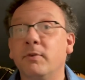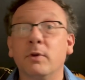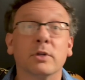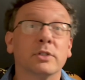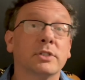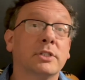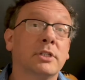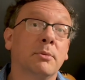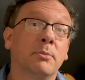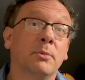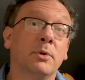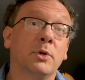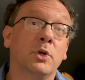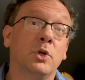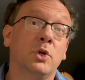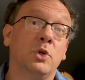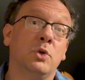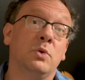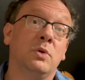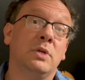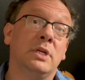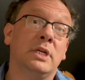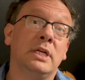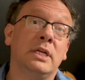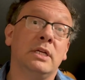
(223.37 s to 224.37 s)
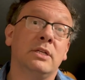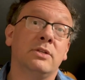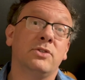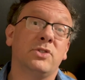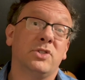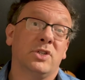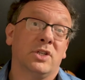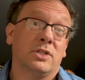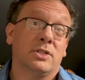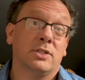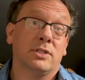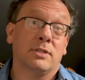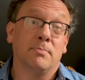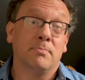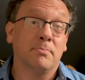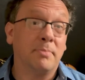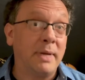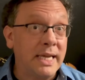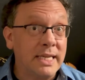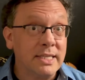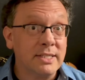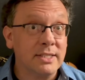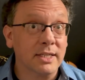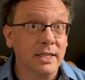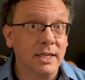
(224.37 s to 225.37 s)
you're someone who needs just some
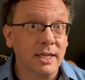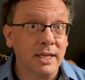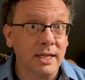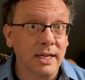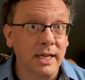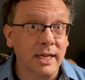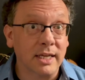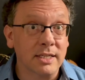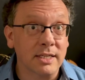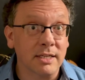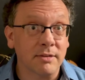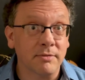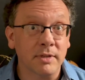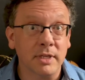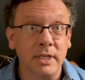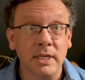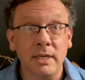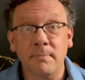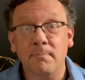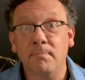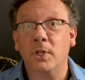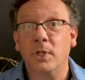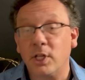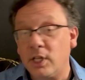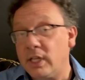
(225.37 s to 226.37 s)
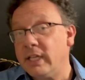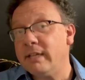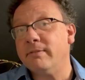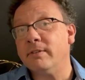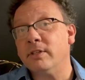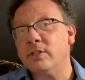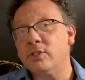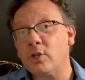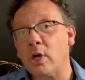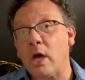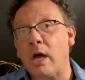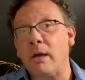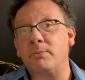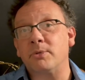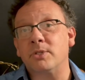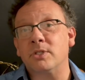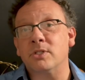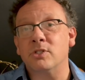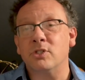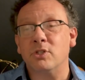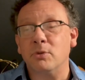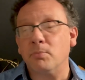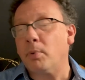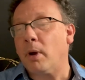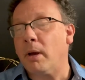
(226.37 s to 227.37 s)
basic connectivity, Cleveland's
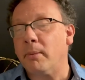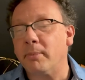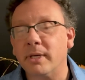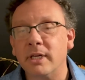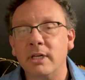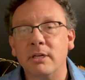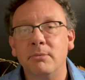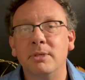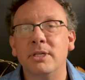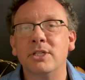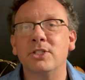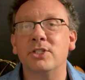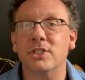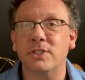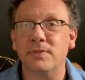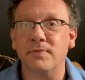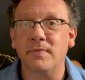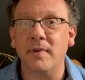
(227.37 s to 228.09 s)
options are probably going to be just